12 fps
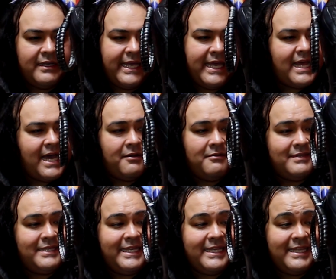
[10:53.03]
Again, I don't
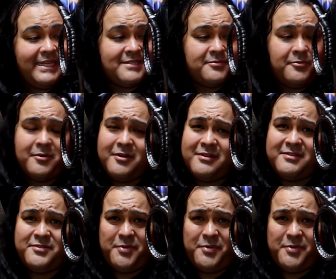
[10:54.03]
think it's worth